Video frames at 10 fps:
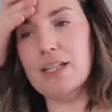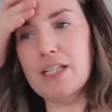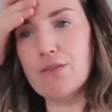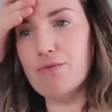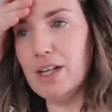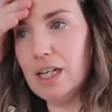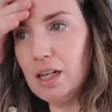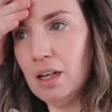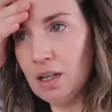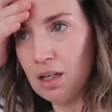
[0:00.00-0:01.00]
I need to
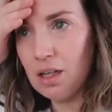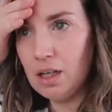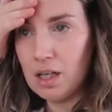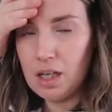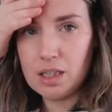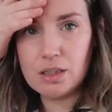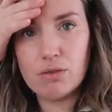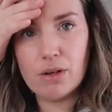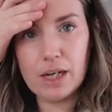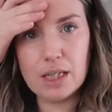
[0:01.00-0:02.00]
ring and
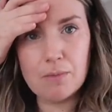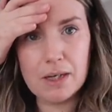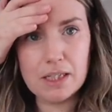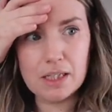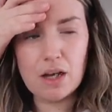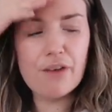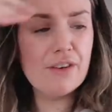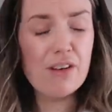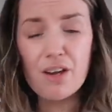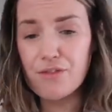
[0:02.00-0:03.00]
sort out getting the basin. I
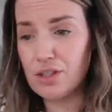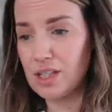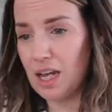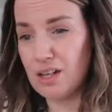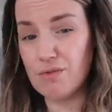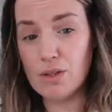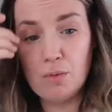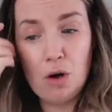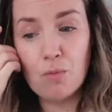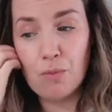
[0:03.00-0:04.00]
feel like I've just had a
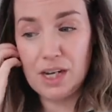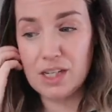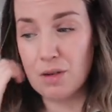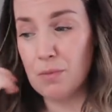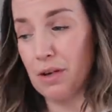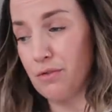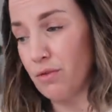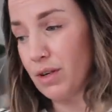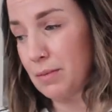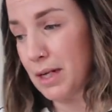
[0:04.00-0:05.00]
real old brain dump and I've
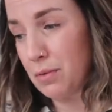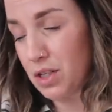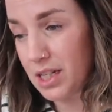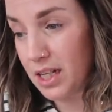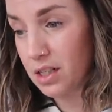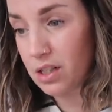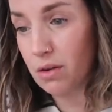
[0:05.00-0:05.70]
not really made much sense.